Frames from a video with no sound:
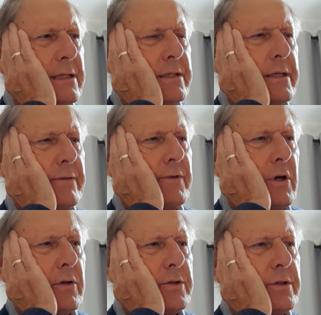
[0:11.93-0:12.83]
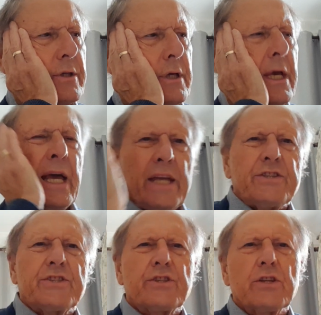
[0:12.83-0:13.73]
Steve nods.
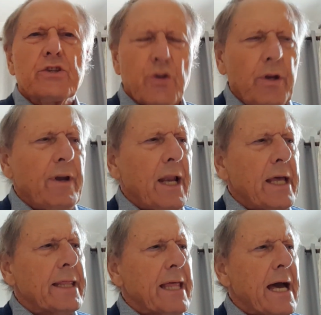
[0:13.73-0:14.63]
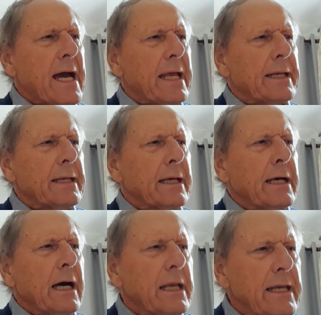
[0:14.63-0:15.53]
It's sort of like that,
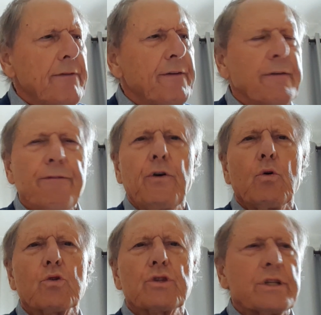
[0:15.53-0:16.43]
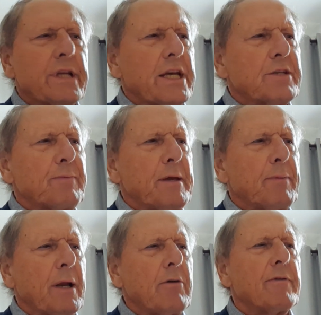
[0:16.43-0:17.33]
a living force that takes
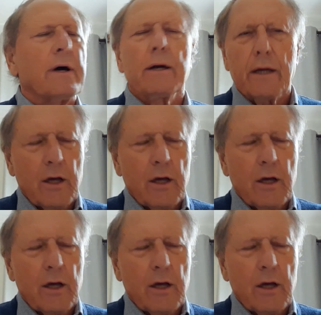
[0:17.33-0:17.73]
people over.